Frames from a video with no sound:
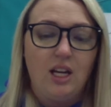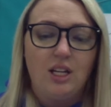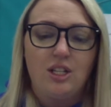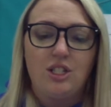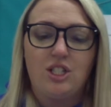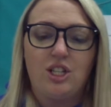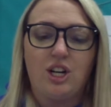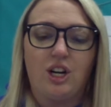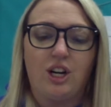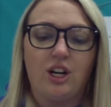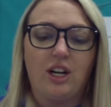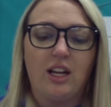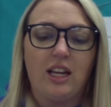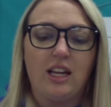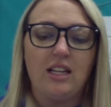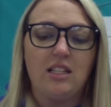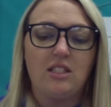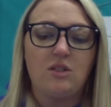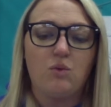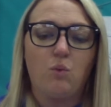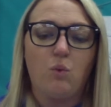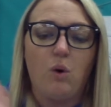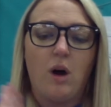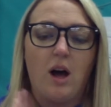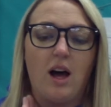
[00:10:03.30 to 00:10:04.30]

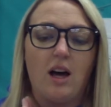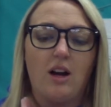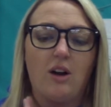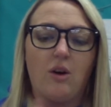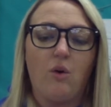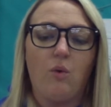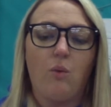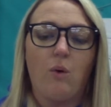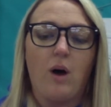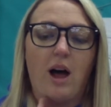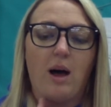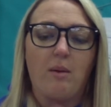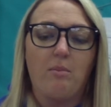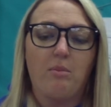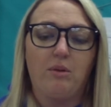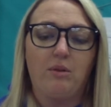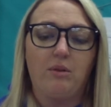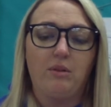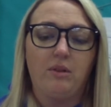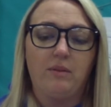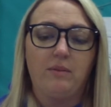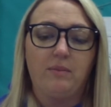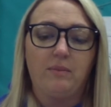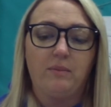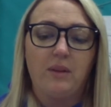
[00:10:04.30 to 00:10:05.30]
Turkeys waddle
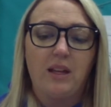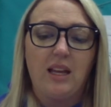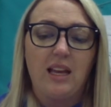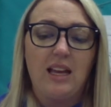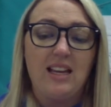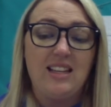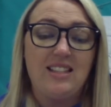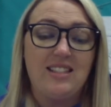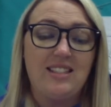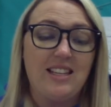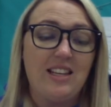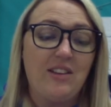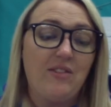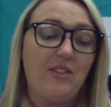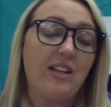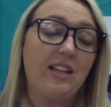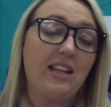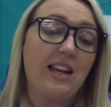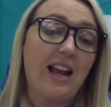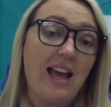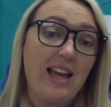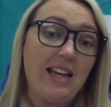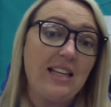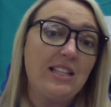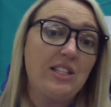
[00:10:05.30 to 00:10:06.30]
wobble. It's even
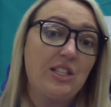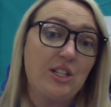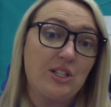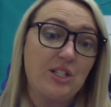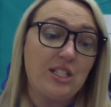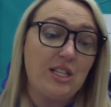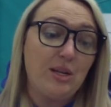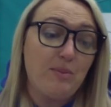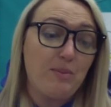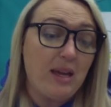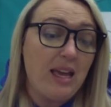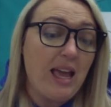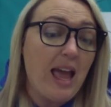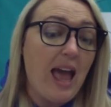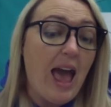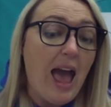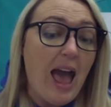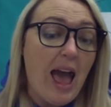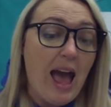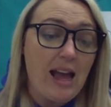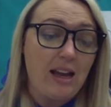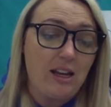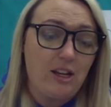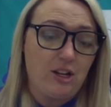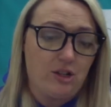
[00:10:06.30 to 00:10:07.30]
nicer to be
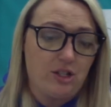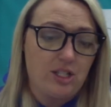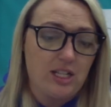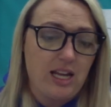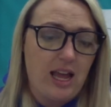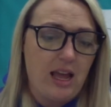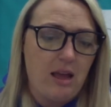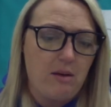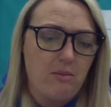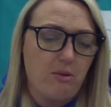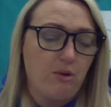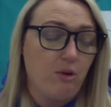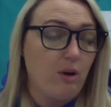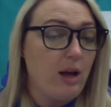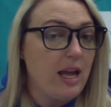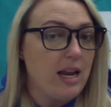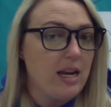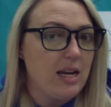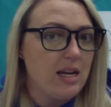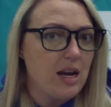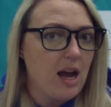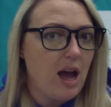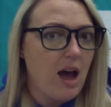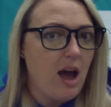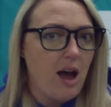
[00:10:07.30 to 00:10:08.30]
at your table
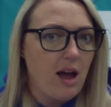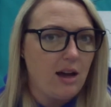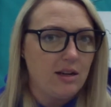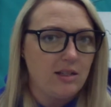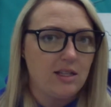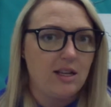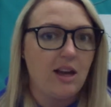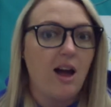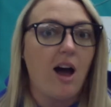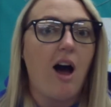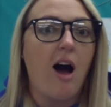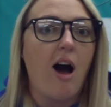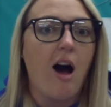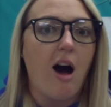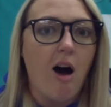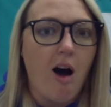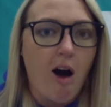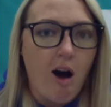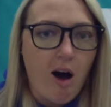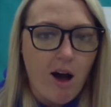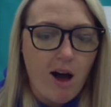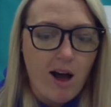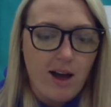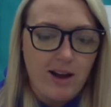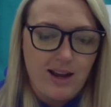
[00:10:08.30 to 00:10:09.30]
and not
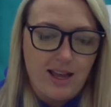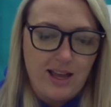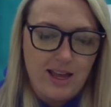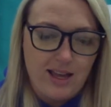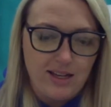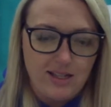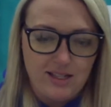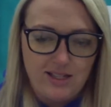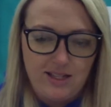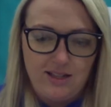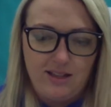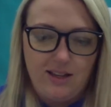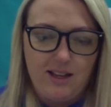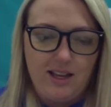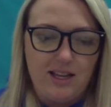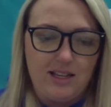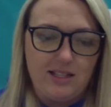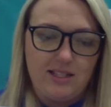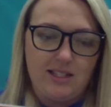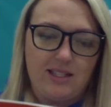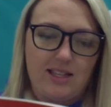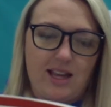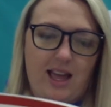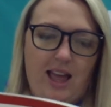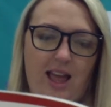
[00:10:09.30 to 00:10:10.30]
on it, he
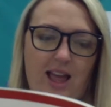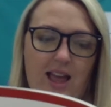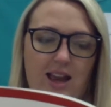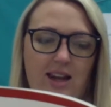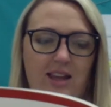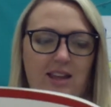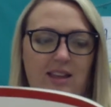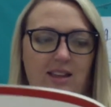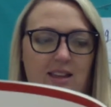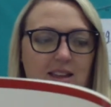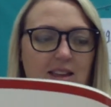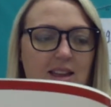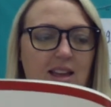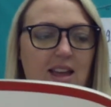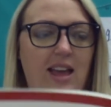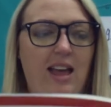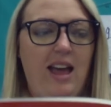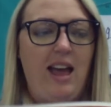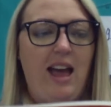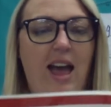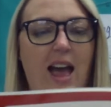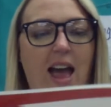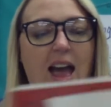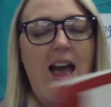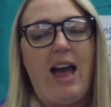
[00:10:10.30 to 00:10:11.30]
said.
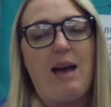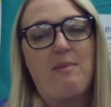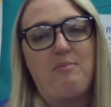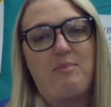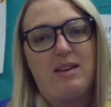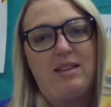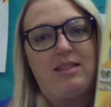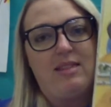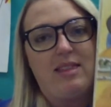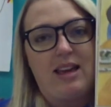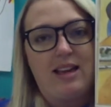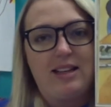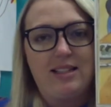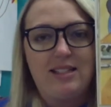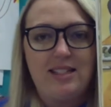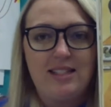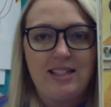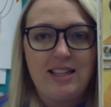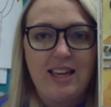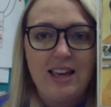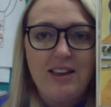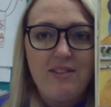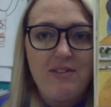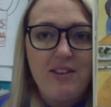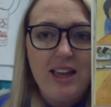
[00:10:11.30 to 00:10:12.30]
Happy
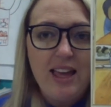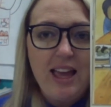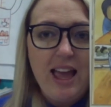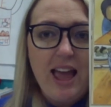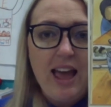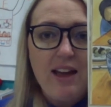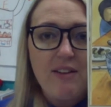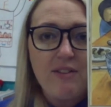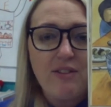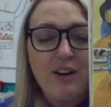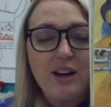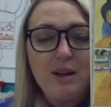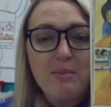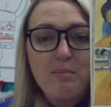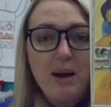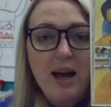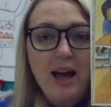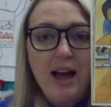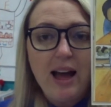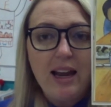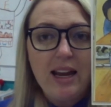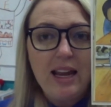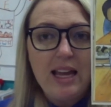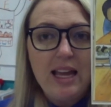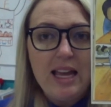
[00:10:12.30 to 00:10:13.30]
Thanksgiving,
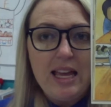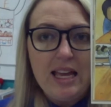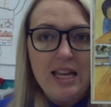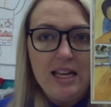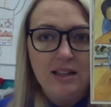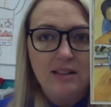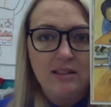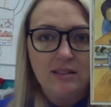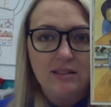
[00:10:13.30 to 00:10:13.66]
everybody.